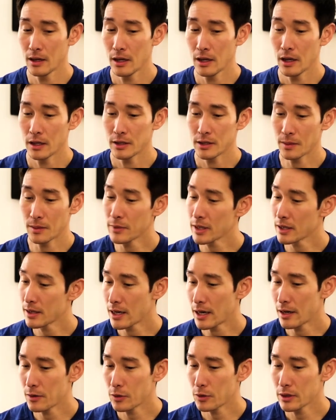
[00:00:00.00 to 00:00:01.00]
something
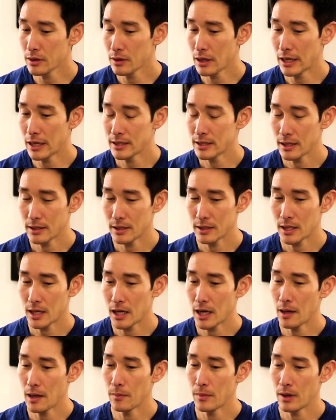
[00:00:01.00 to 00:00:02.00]
that I realized at the
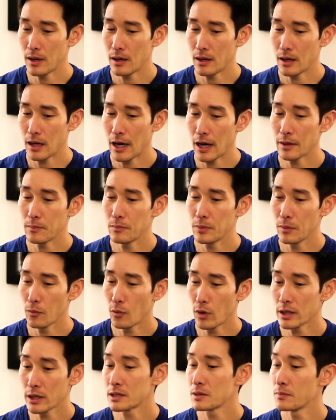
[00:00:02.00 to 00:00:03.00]
time, I had been
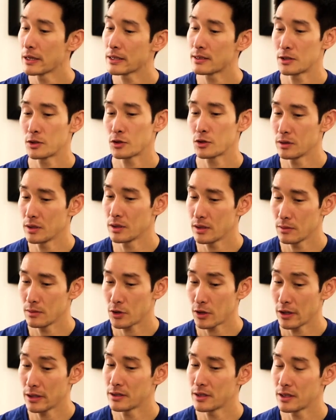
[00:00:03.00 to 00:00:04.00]
wanting to make this
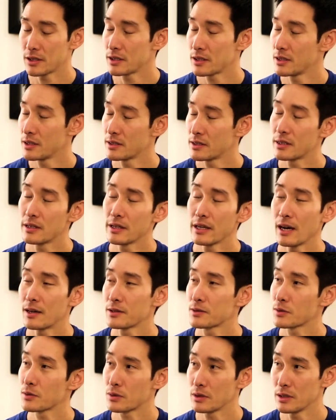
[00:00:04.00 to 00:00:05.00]
transition into the
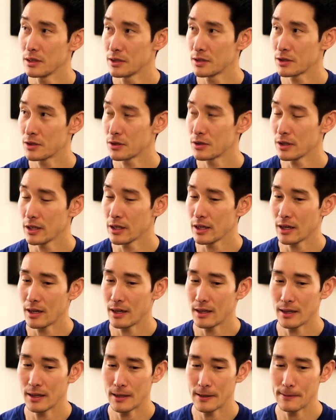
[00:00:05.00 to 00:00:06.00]
outdoor industry.
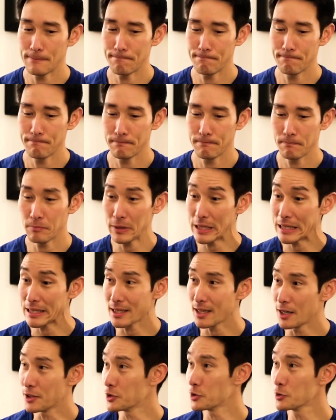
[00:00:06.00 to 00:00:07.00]

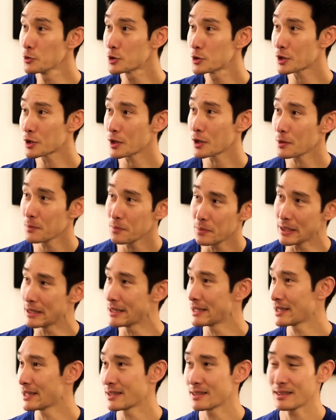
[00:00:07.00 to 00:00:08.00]
Being a user,
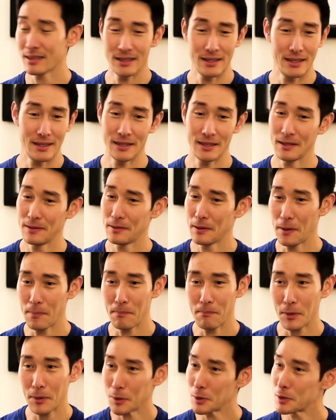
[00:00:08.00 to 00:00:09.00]
being a
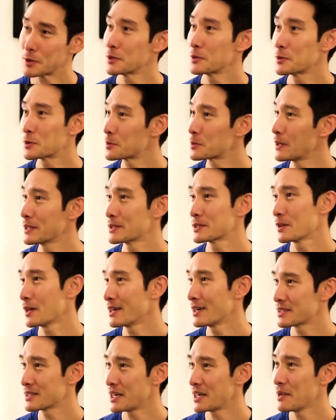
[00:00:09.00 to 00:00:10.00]
person who spends a
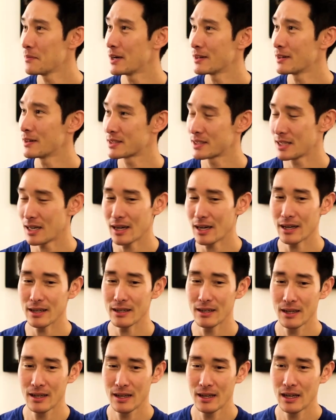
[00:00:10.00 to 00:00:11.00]
lot of time outside,
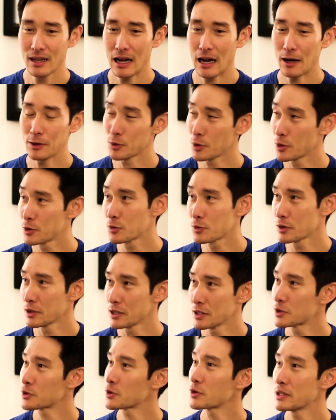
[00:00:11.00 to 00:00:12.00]
I was always really
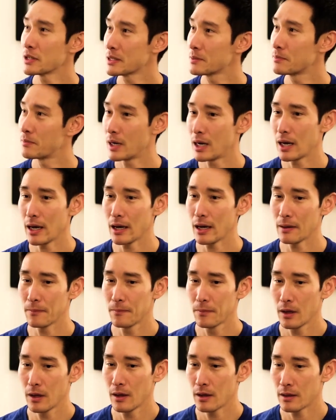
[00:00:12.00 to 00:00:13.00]
intrigued by
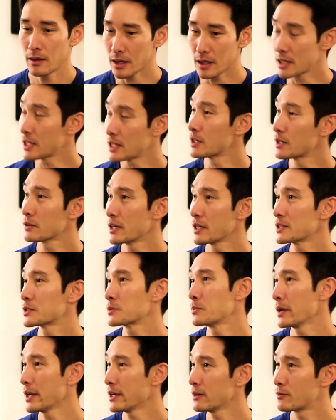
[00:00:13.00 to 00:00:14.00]
the gear
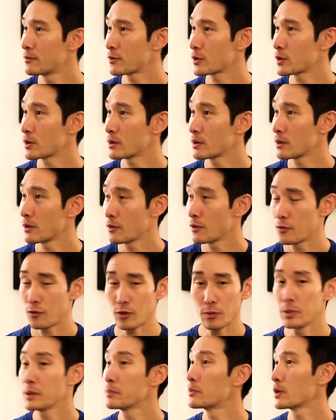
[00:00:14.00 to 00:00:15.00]
that's made for
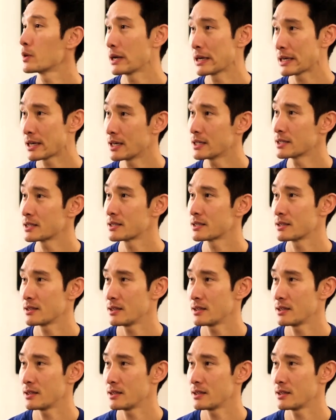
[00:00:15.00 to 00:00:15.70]
people like us.